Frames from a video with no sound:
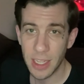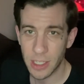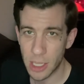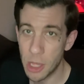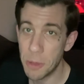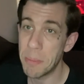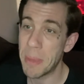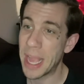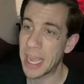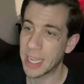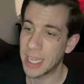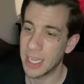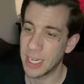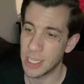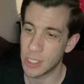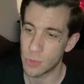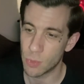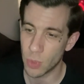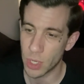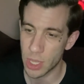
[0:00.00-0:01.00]
Comeback Kid
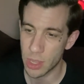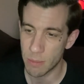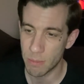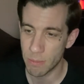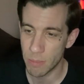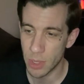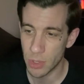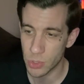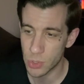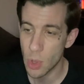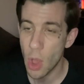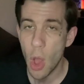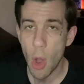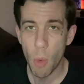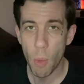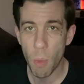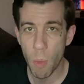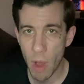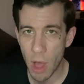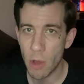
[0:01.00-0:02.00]
is one of the most
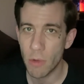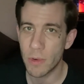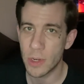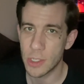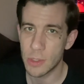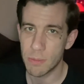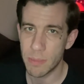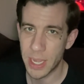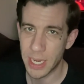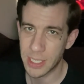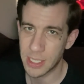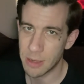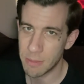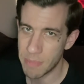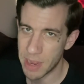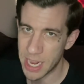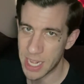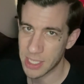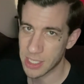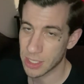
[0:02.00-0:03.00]
well-respected
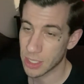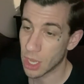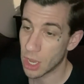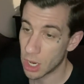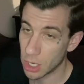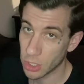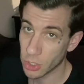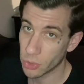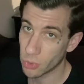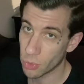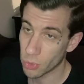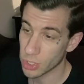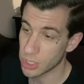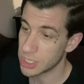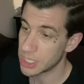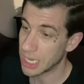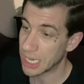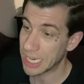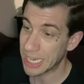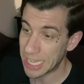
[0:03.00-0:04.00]
bands in the hardcore
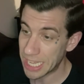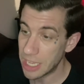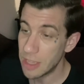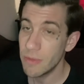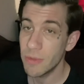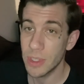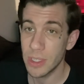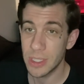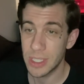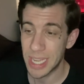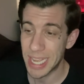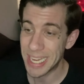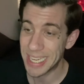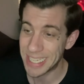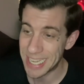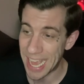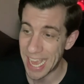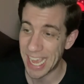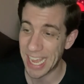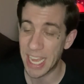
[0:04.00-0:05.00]
scene, even
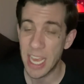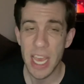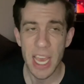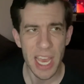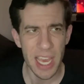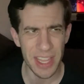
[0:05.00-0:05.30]
today.